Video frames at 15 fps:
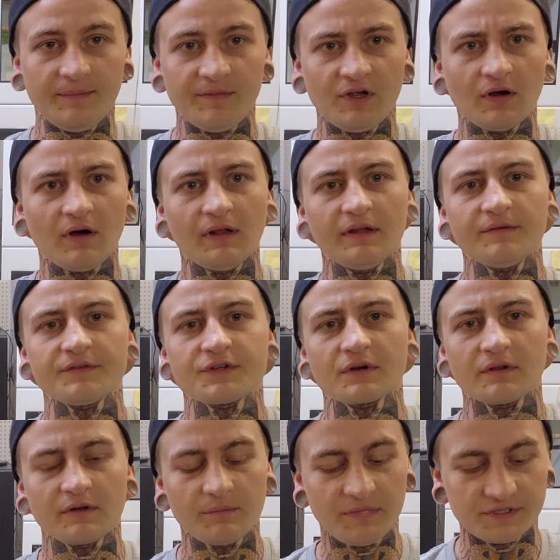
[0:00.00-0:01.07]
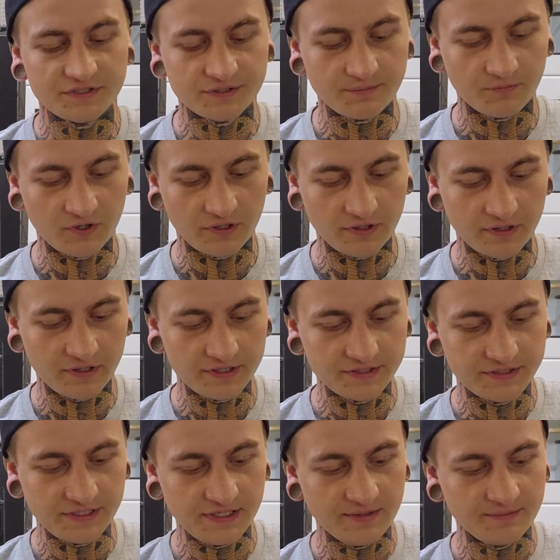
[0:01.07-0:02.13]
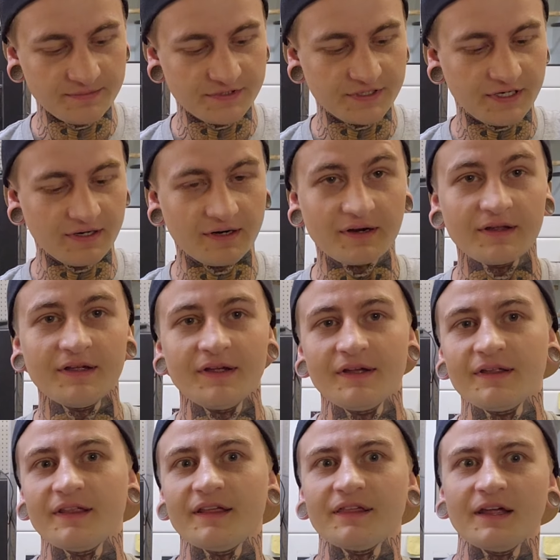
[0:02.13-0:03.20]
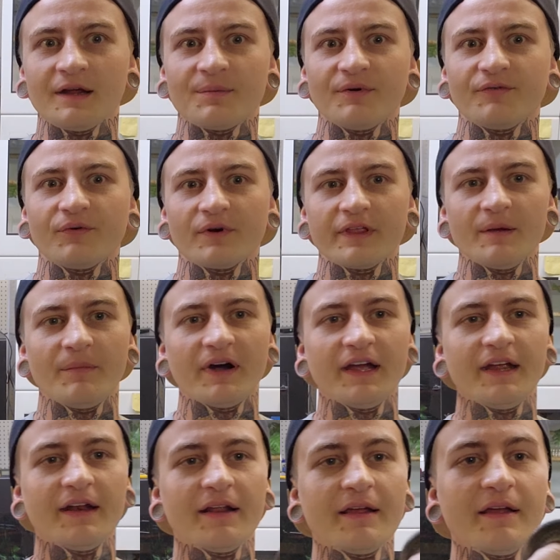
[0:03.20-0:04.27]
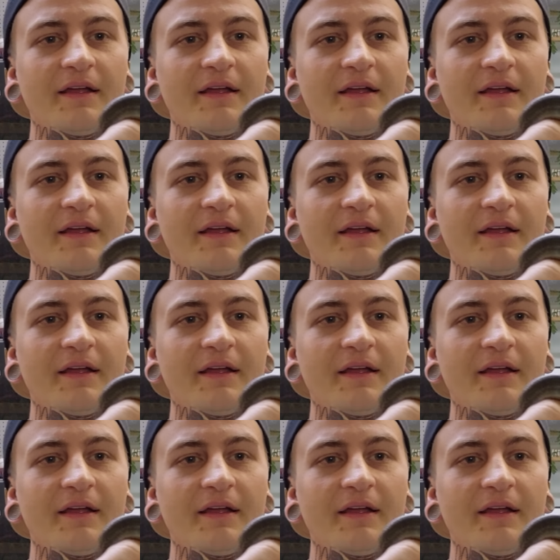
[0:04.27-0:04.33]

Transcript: The olives are a little bit smarter, it seems. They think before they bite.